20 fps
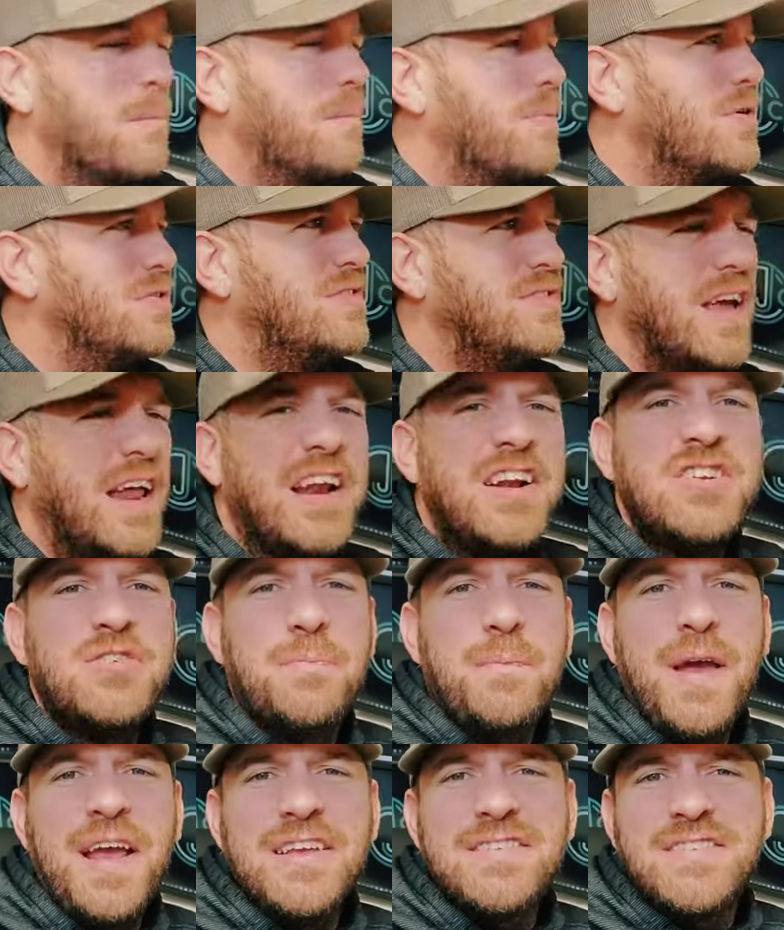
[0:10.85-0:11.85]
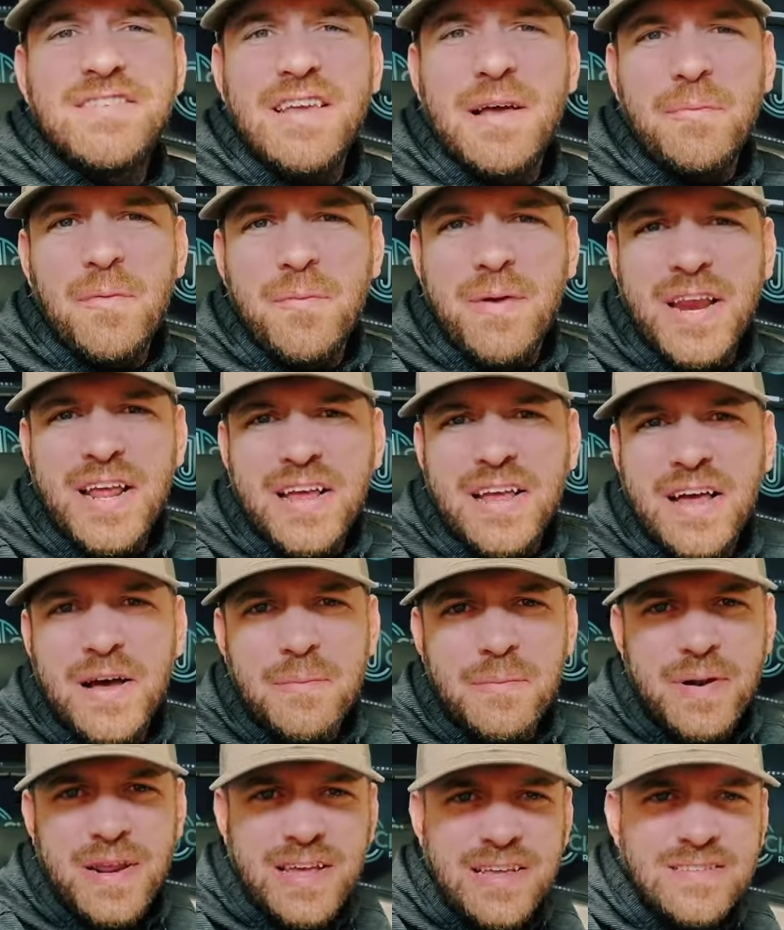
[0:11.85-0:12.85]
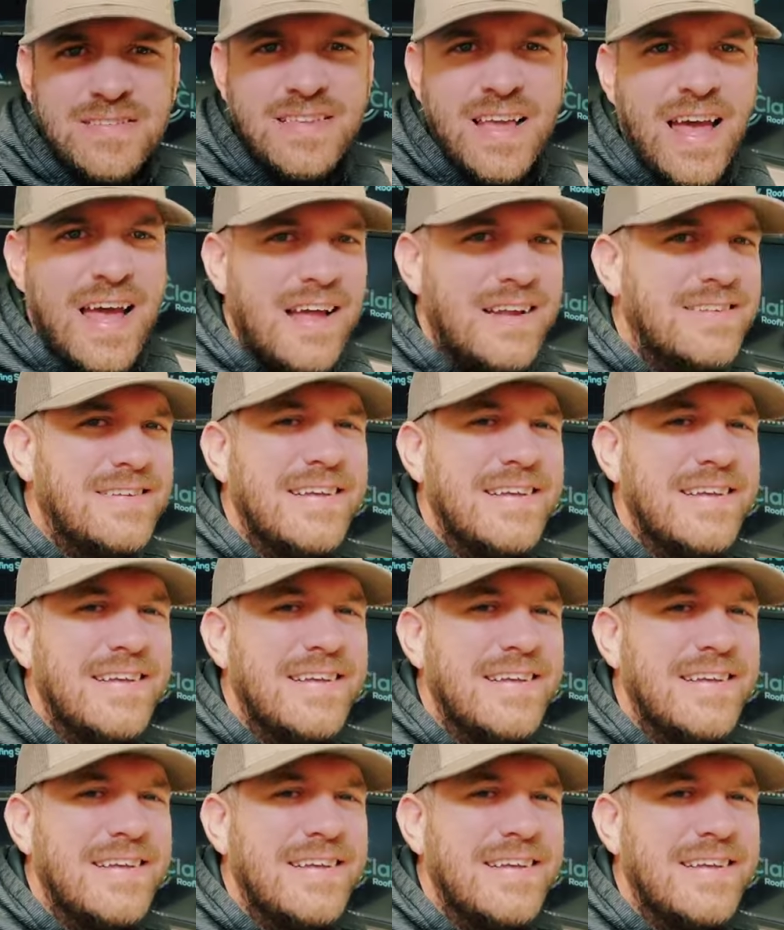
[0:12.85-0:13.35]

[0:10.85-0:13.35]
percentage based supplementing companies,